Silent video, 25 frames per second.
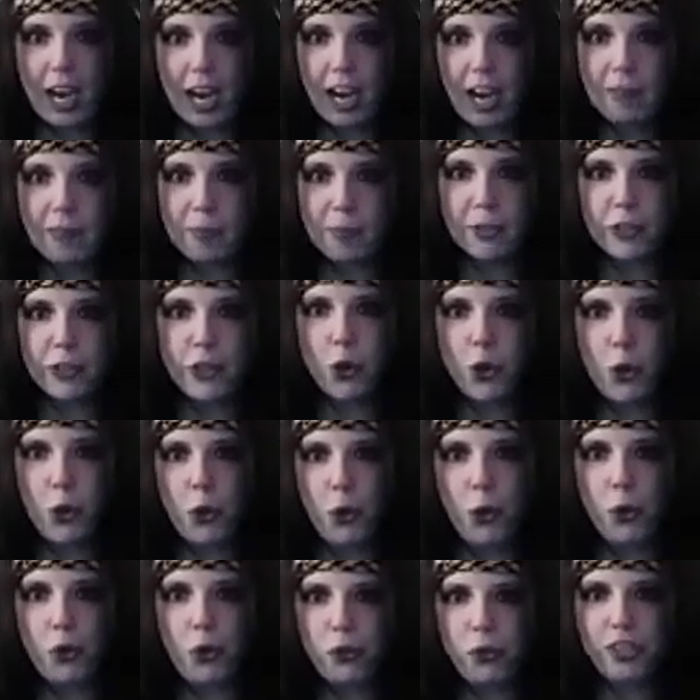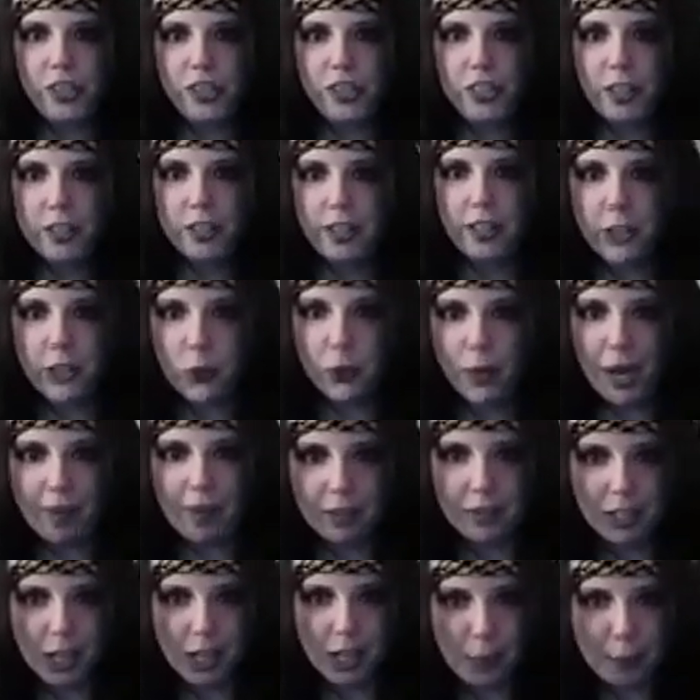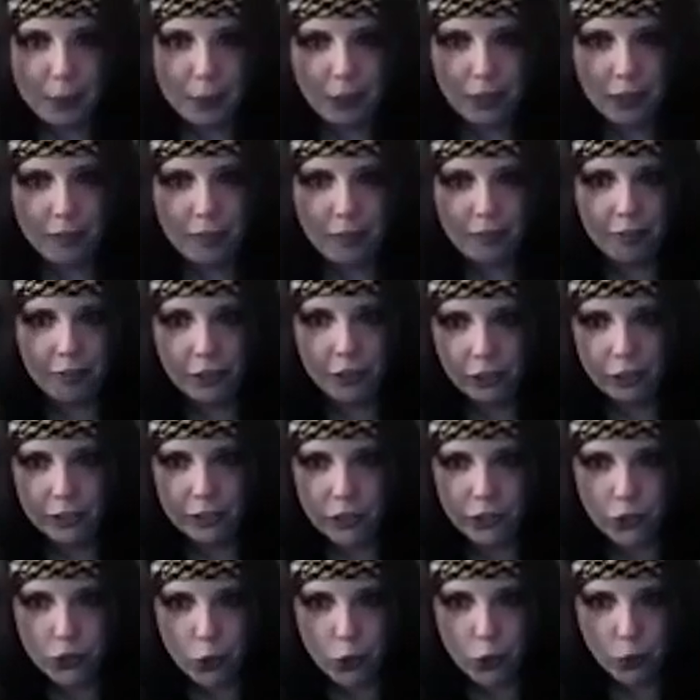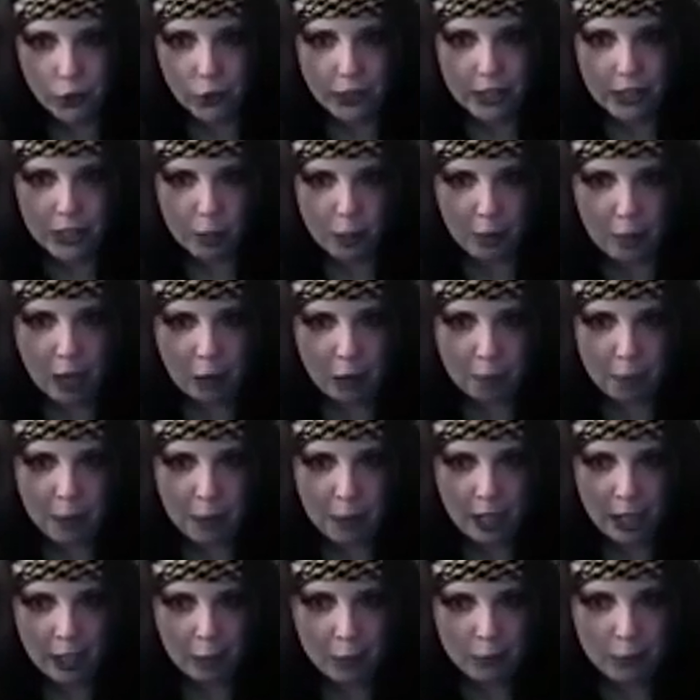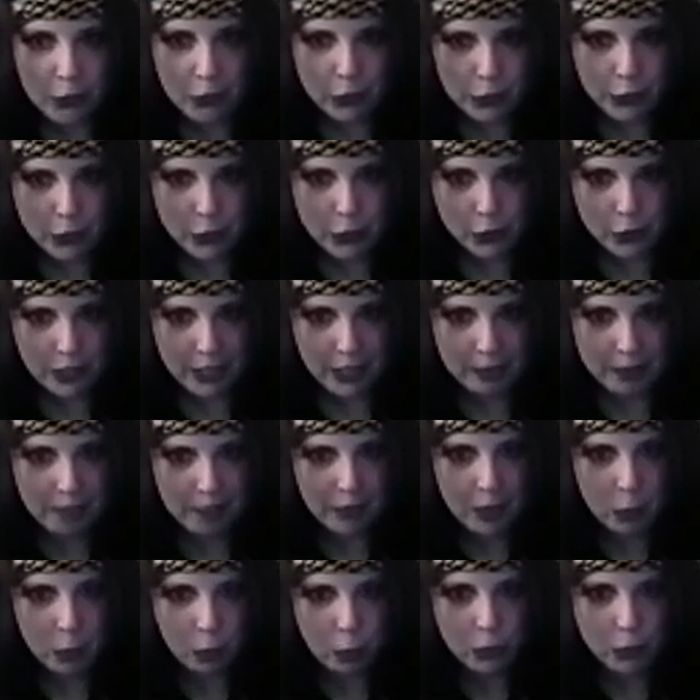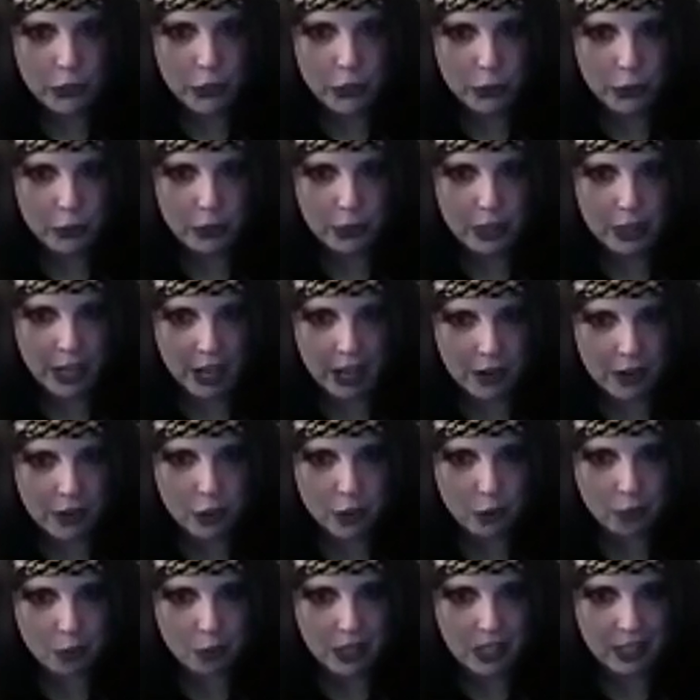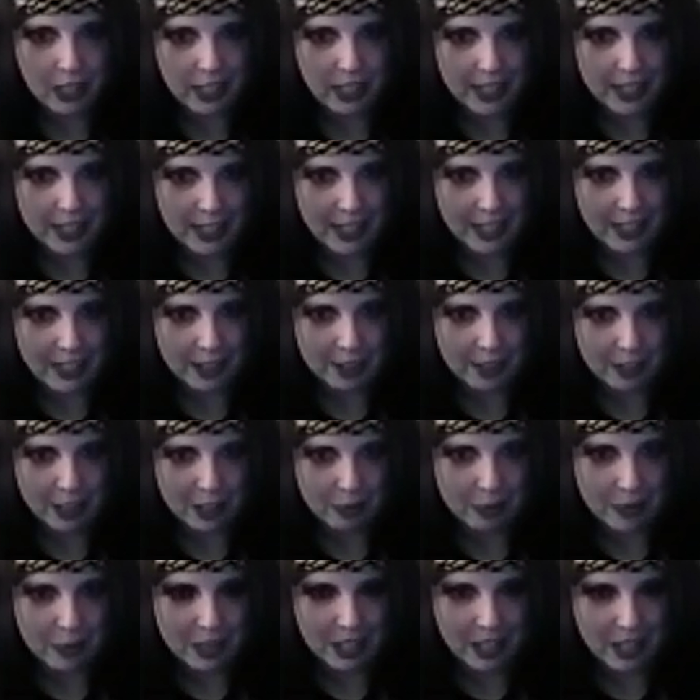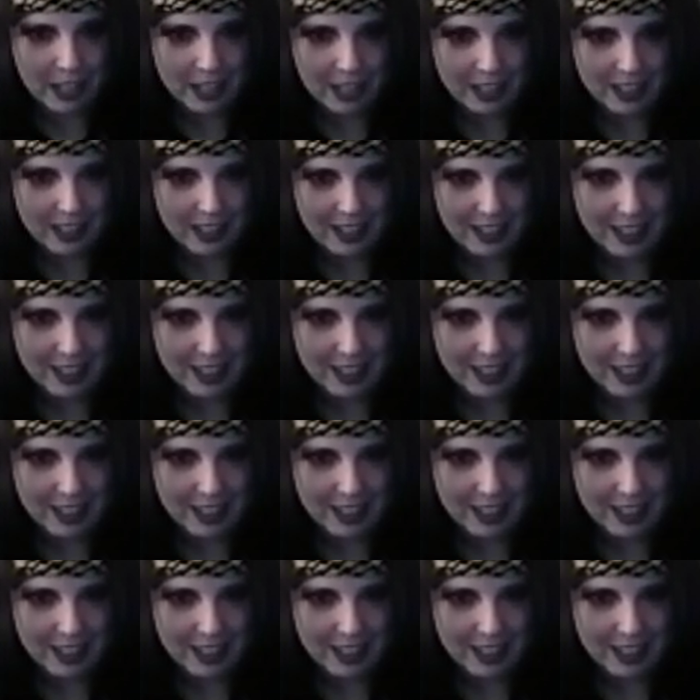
I've been told that you have a couple of good stories about bottom surgery. Would you care to relay any of them tonight?